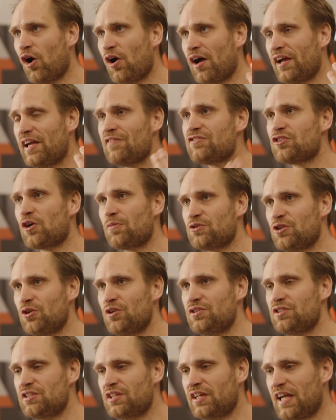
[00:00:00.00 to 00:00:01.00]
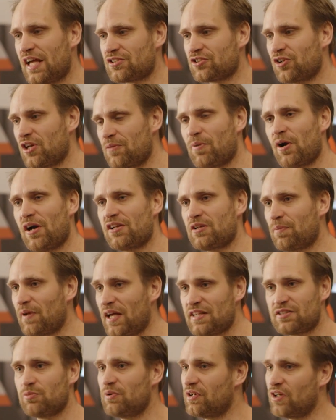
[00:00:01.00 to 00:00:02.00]
it gives the opportunity to get Sonic Pi into
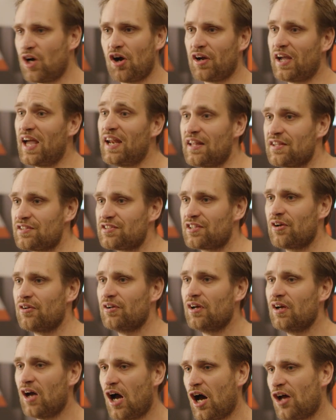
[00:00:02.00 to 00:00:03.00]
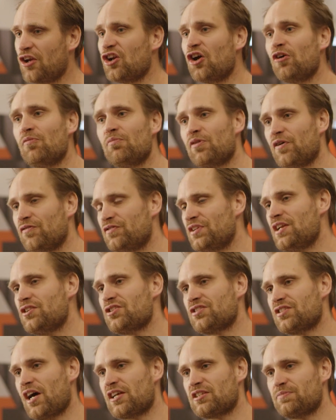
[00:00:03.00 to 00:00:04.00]
places we can't get it. So a number of
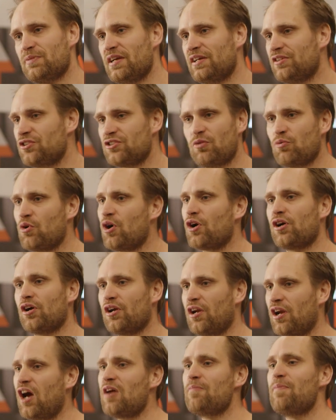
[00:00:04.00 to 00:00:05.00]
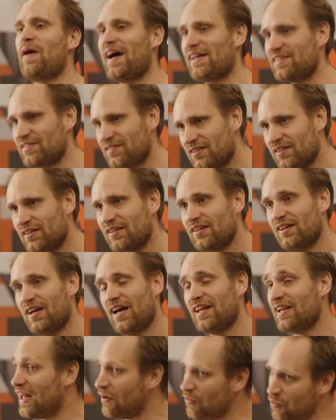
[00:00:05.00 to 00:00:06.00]
teachers ask me, does it work on an iPad?
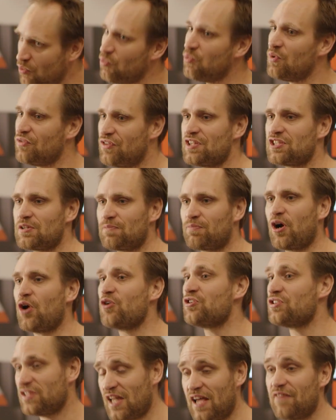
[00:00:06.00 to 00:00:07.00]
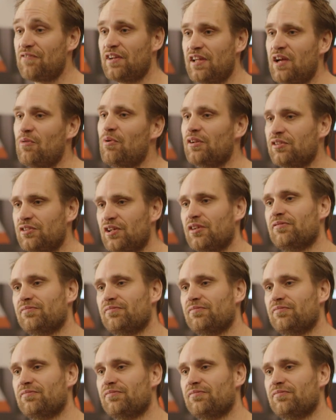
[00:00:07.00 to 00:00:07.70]
And with this approach, definitely it will do.